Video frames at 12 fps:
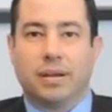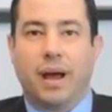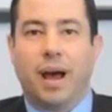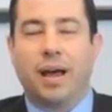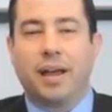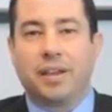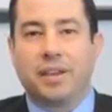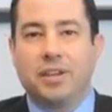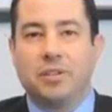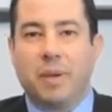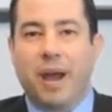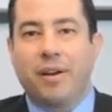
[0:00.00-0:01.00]
Hi,
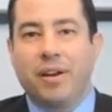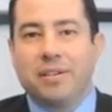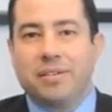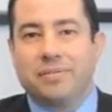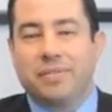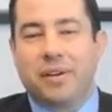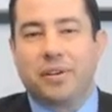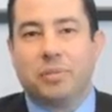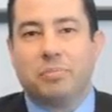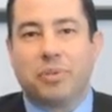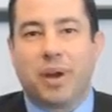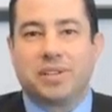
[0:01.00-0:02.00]
Keith Barrett, founder
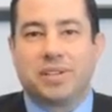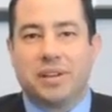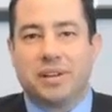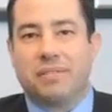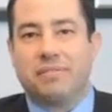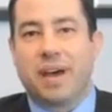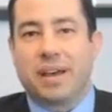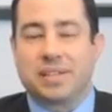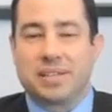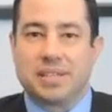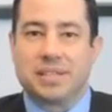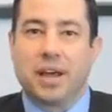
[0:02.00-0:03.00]
and president of
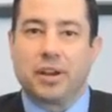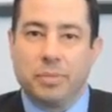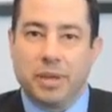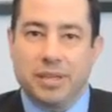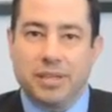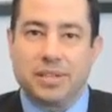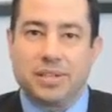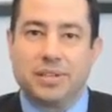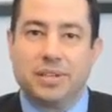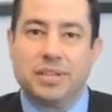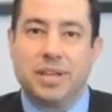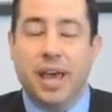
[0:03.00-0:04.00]
Vesta Settlements.
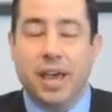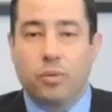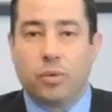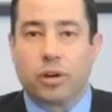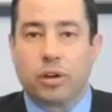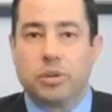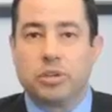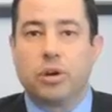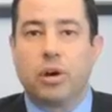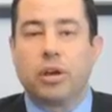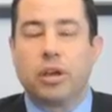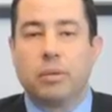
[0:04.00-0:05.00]
Today we're going to be
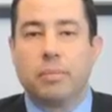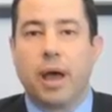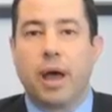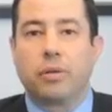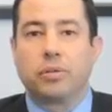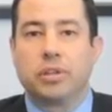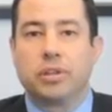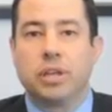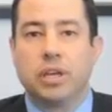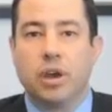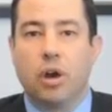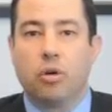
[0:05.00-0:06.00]
talking about
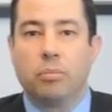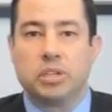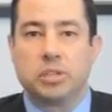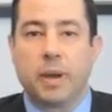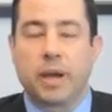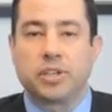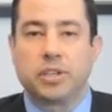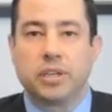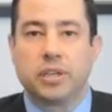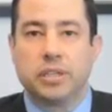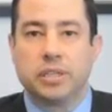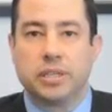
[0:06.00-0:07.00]
the home inspection
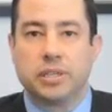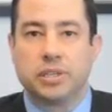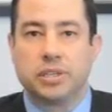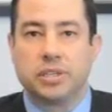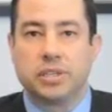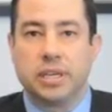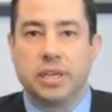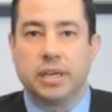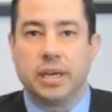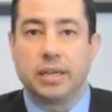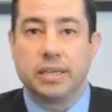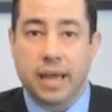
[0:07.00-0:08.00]

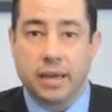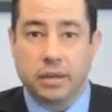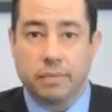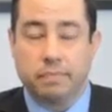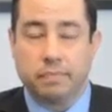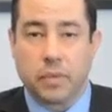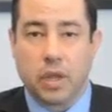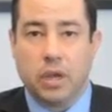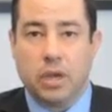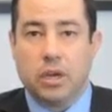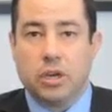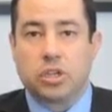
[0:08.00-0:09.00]
contingency addendum.
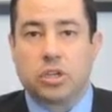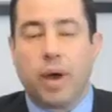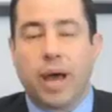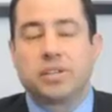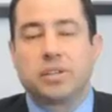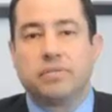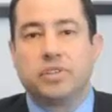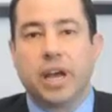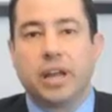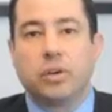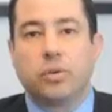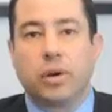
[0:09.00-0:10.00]
So as of
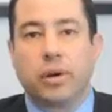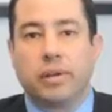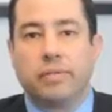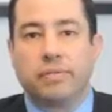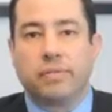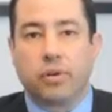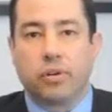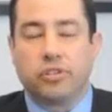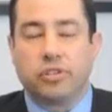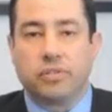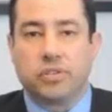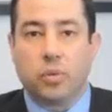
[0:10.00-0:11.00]
January
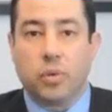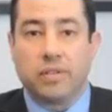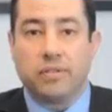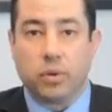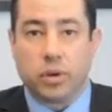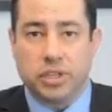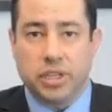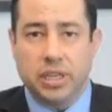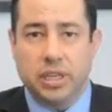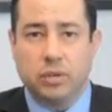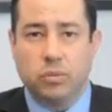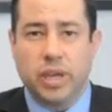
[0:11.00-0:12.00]
1st of
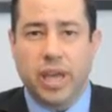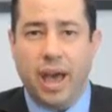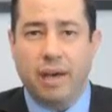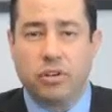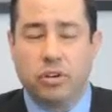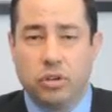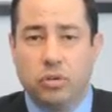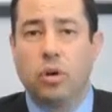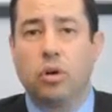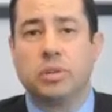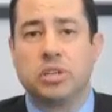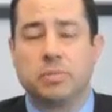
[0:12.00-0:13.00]
2014, we have a new
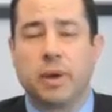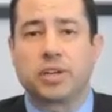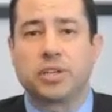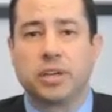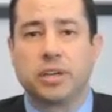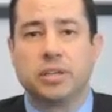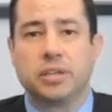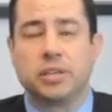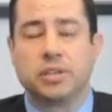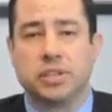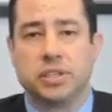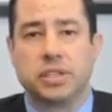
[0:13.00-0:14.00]
home inspection
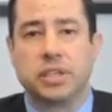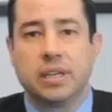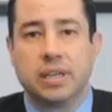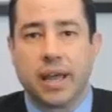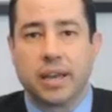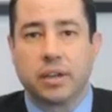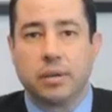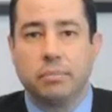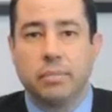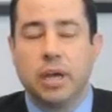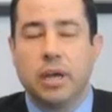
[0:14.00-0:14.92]
contingency addendum.